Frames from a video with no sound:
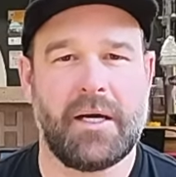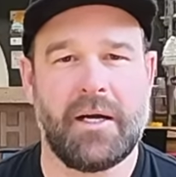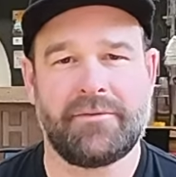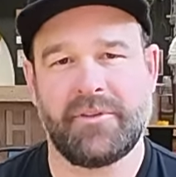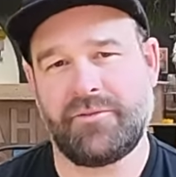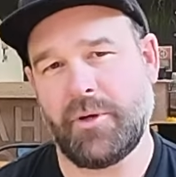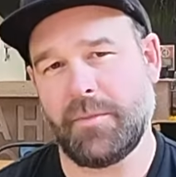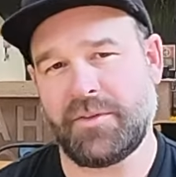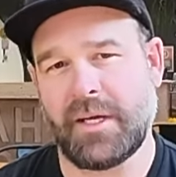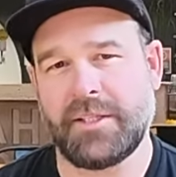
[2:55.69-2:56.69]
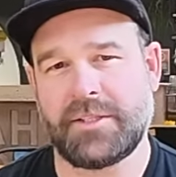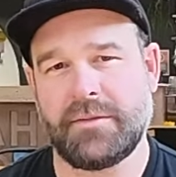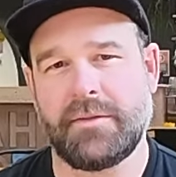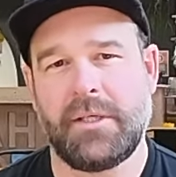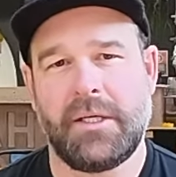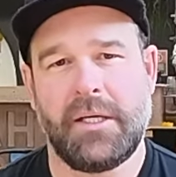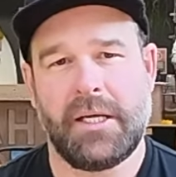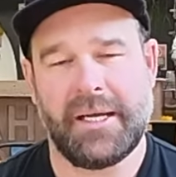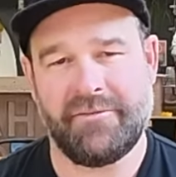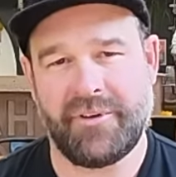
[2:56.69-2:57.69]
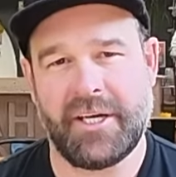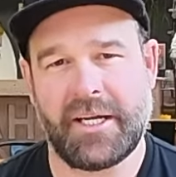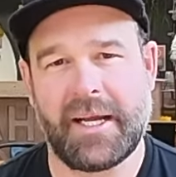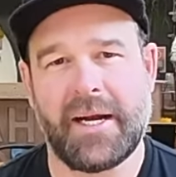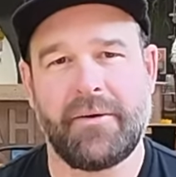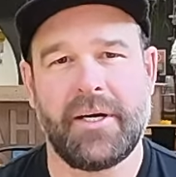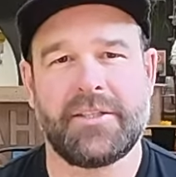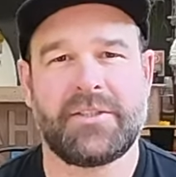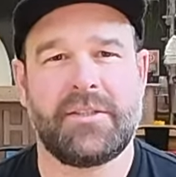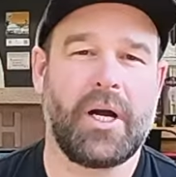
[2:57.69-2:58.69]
after fermentation and VDK rest.